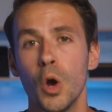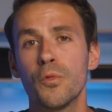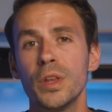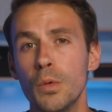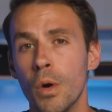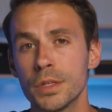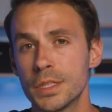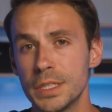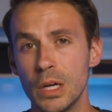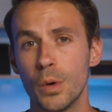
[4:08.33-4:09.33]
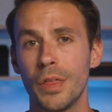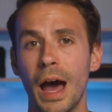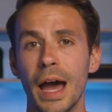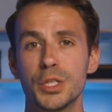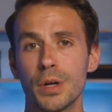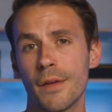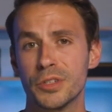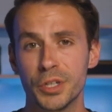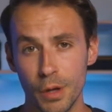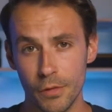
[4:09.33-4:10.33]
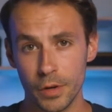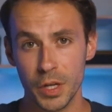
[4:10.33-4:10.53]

fleet wants to deal with high driver turnover,